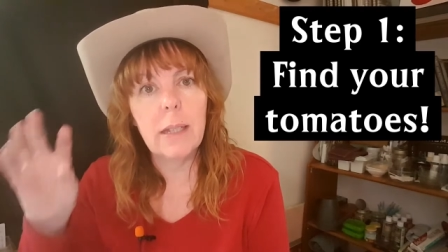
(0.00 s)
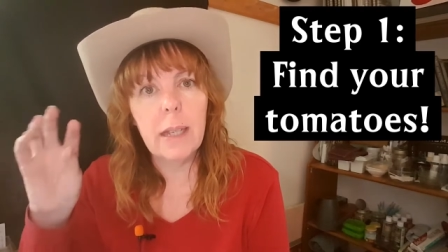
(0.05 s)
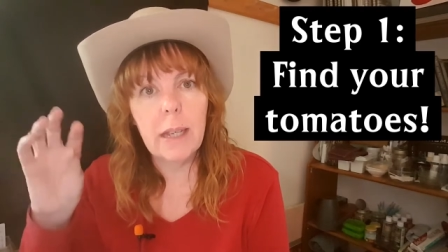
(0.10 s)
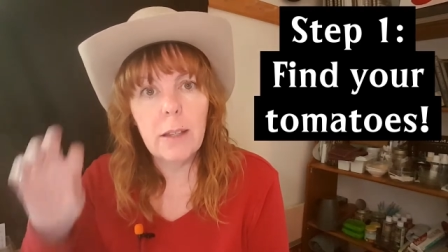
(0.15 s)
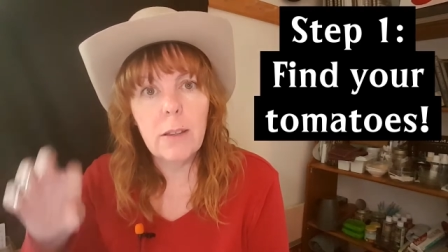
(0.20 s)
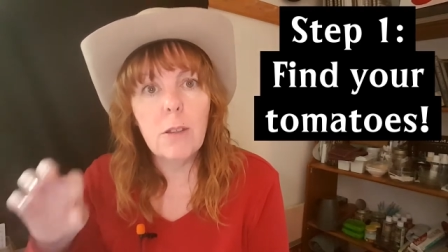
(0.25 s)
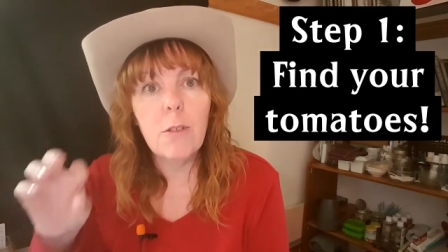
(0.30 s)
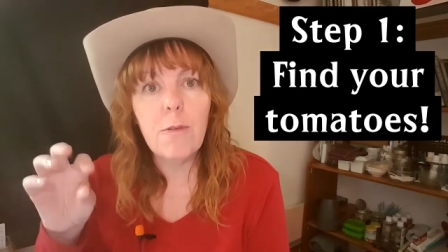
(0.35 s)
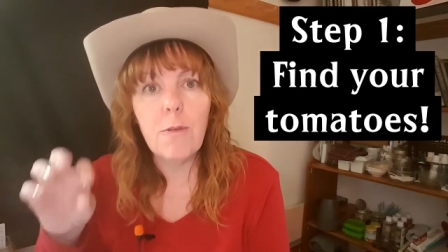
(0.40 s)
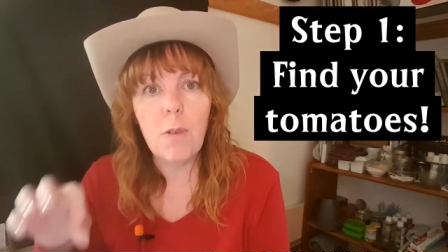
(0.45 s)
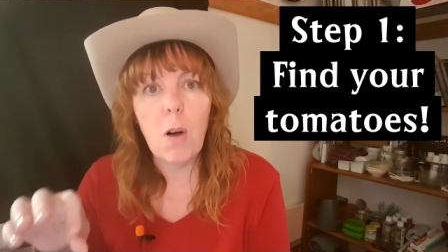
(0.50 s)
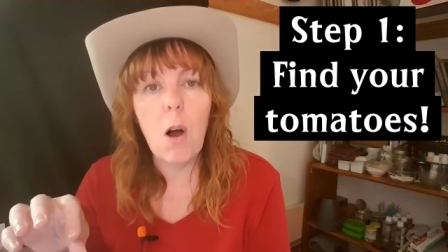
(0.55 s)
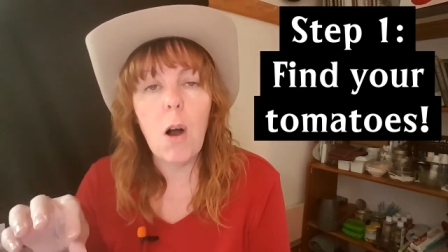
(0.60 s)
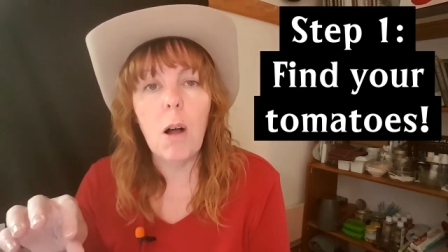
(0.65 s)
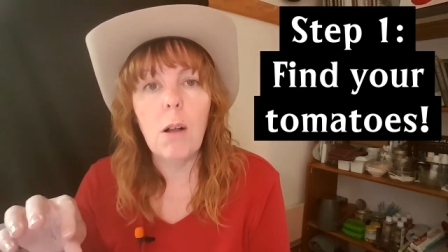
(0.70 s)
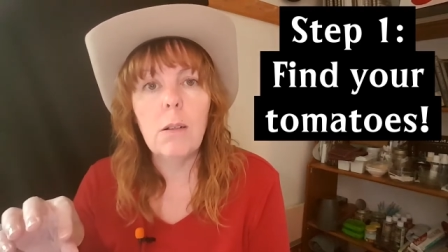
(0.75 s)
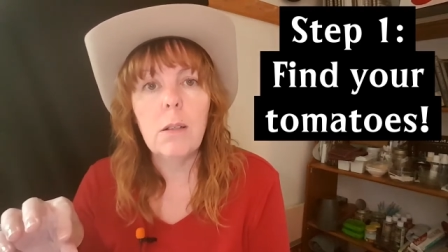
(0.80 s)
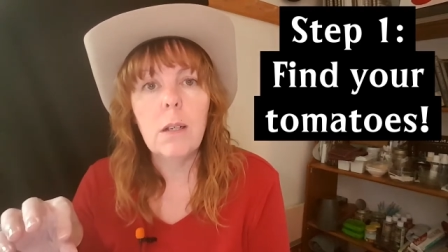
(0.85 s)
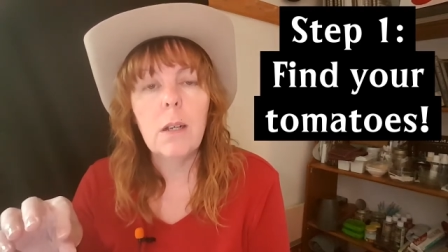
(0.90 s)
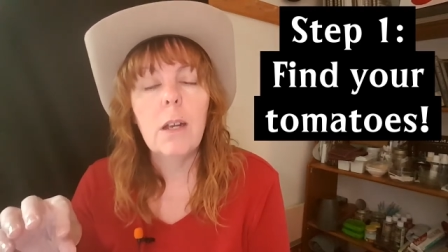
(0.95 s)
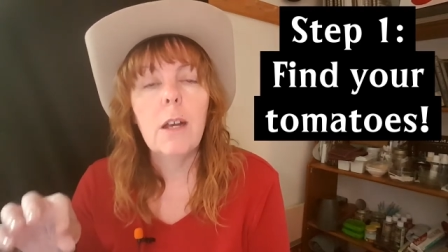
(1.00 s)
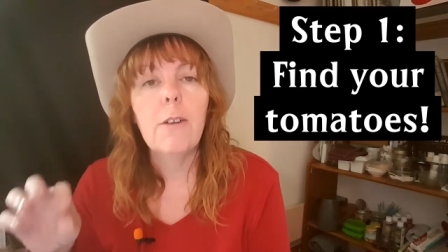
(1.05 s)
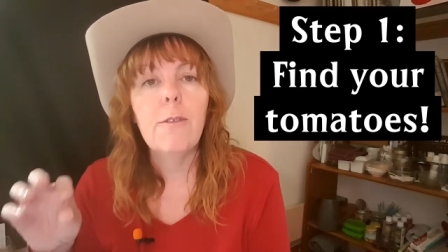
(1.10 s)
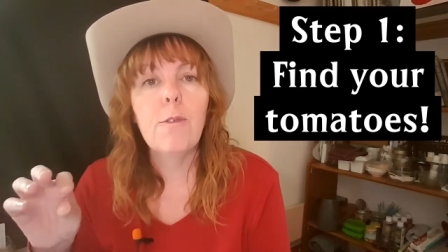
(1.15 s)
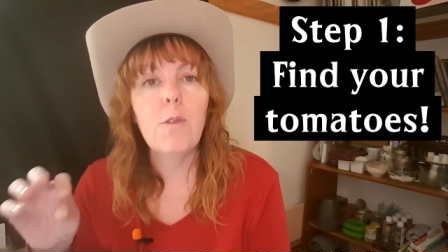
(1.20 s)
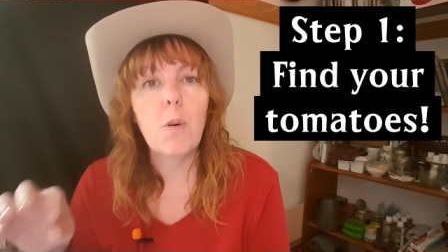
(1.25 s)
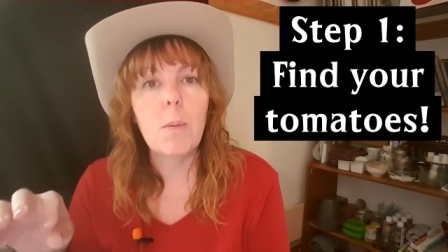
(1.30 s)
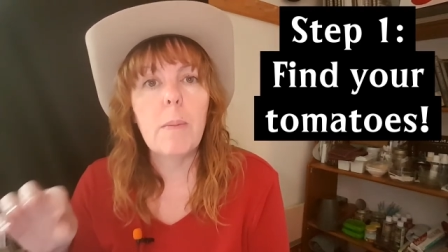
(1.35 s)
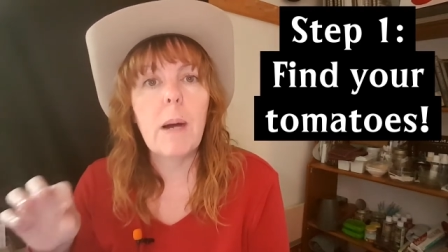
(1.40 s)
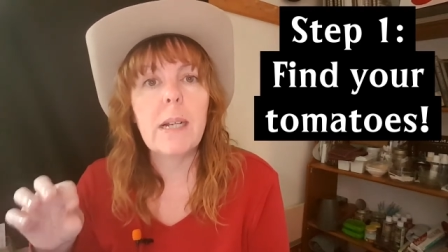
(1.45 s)
in the fall
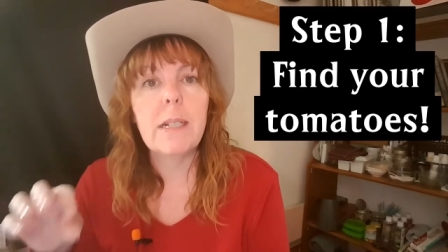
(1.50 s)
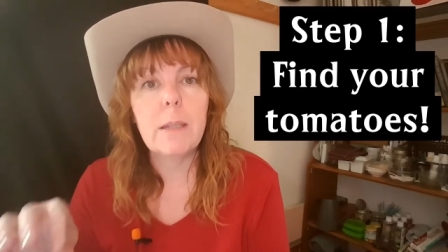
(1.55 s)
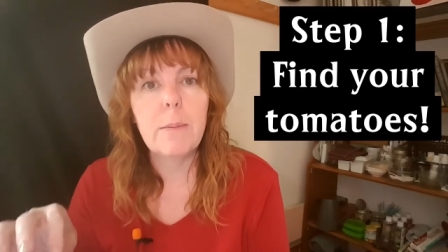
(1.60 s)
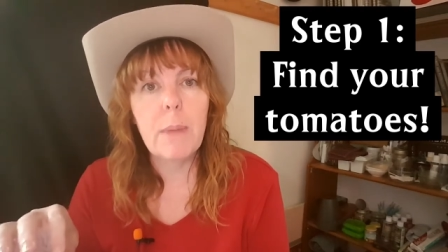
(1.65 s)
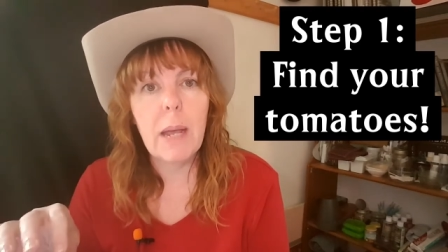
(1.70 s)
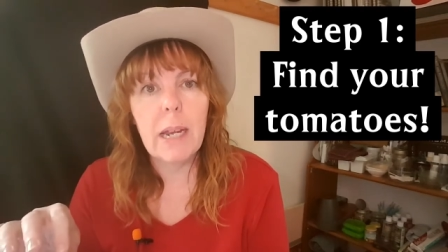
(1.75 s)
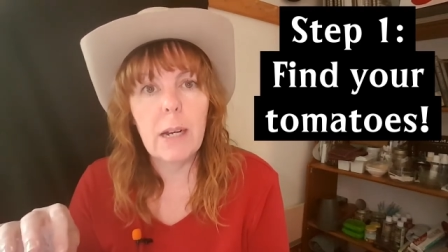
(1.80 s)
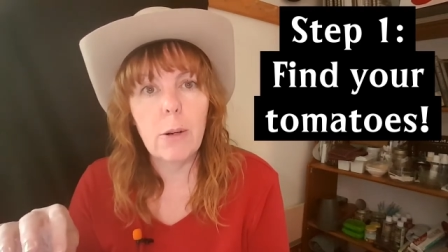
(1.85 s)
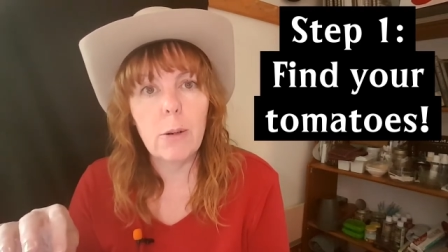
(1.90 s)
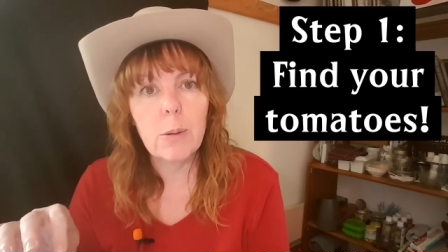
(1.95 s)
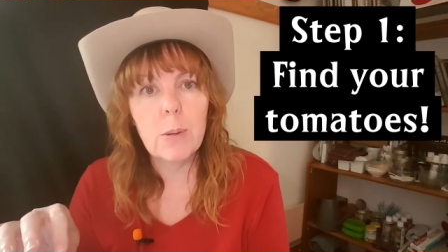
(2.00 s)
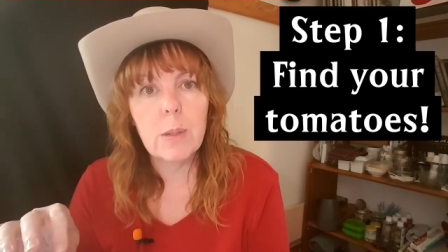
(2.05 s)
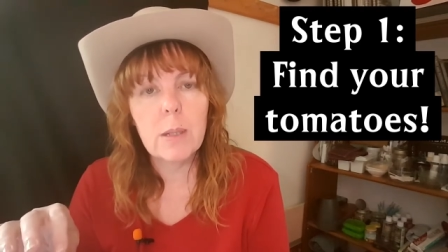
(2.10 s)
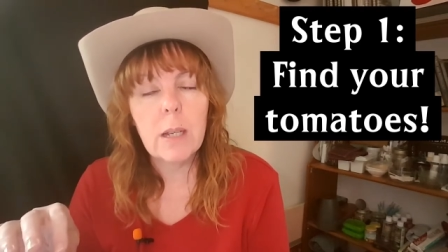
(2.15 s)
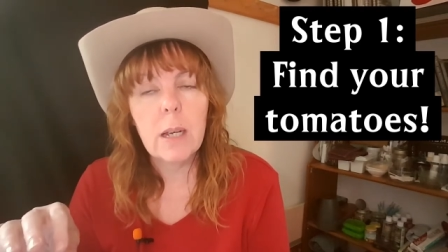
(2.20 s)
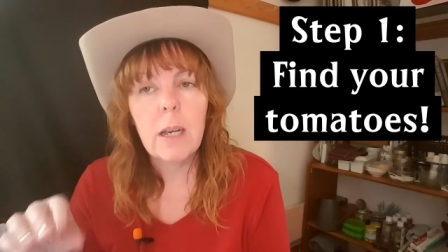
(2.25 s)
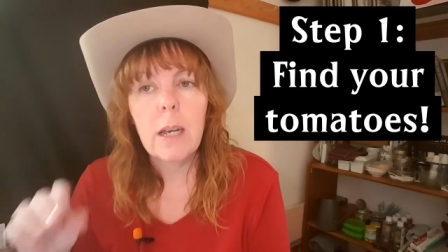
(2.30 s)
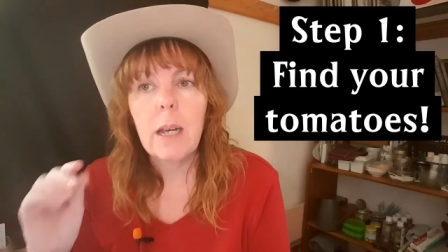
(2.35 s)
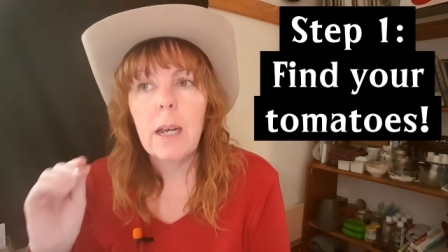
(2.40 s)
for my tomatoes,